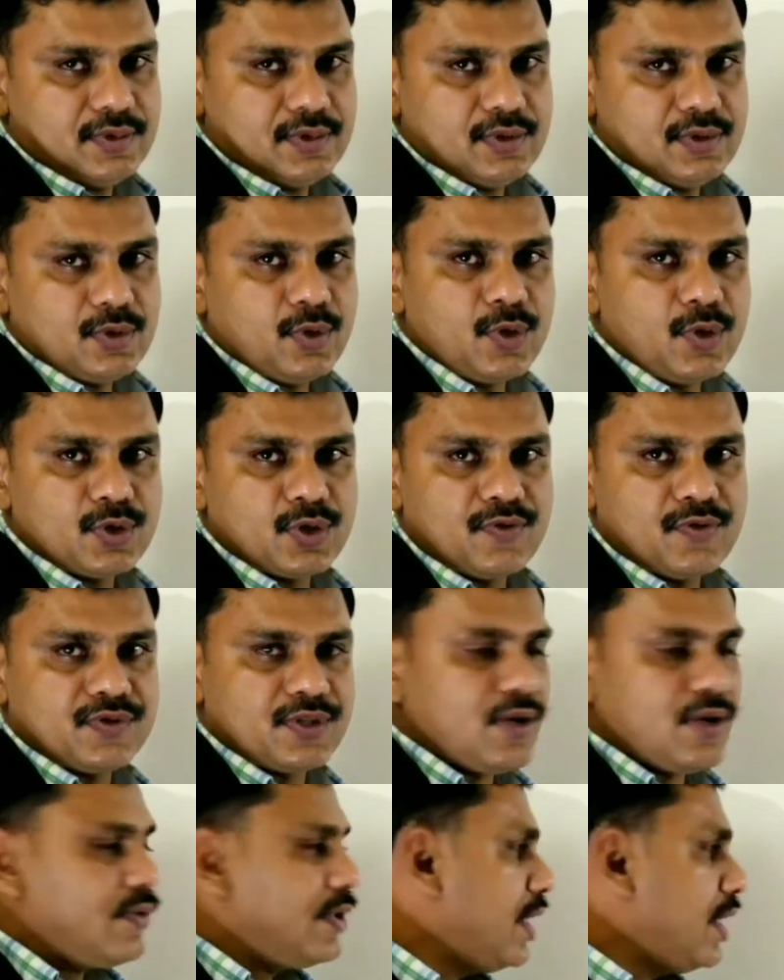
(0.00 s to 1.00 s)
Source of
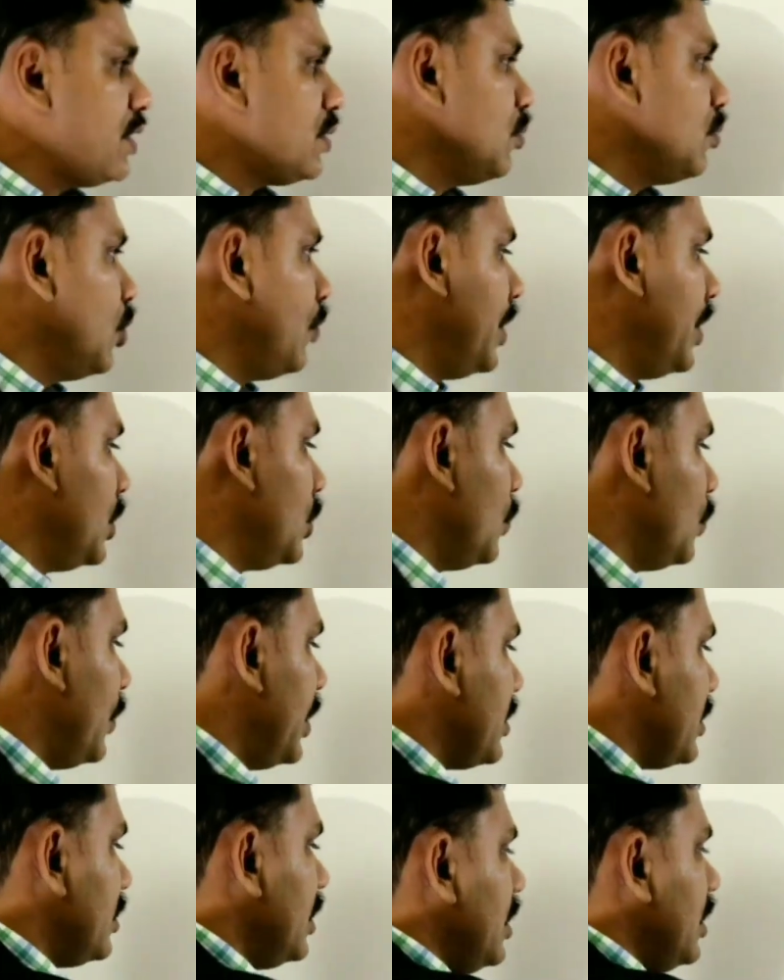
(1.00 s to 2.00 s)
sound is moving
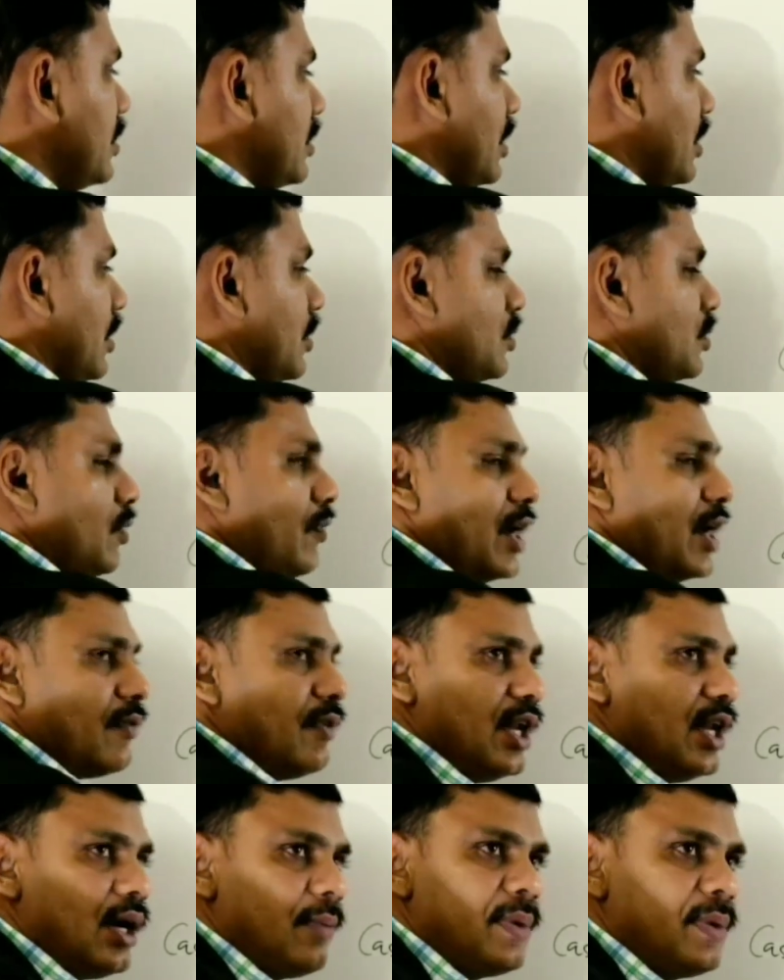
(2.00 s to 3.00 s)
towards the listener. So what
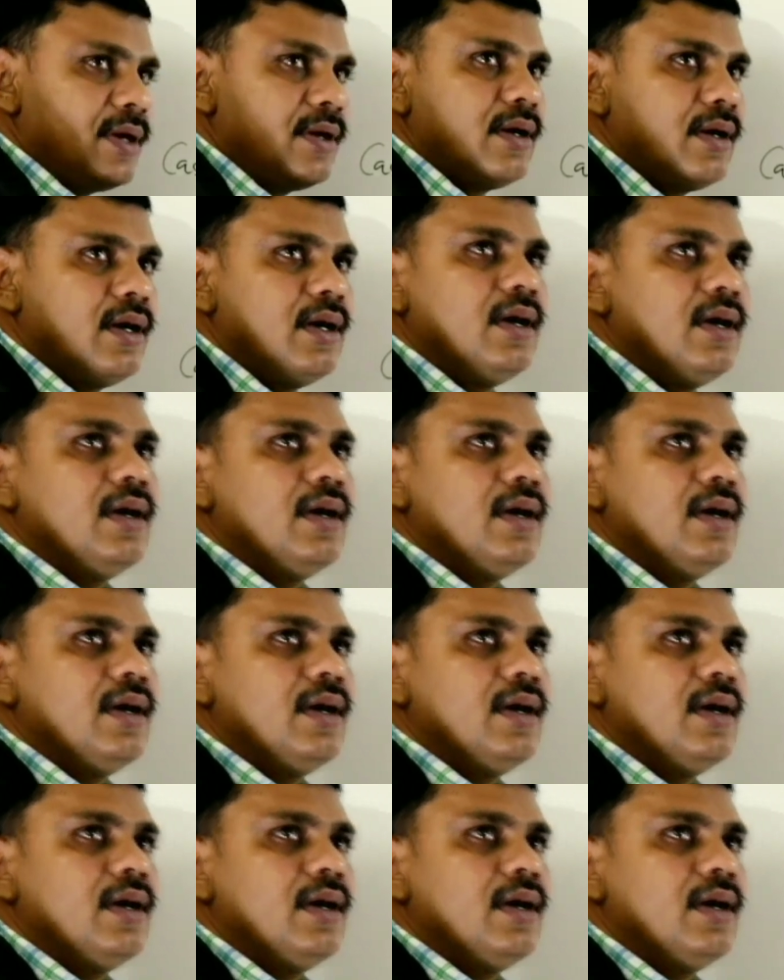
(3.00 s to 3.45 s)
will happen?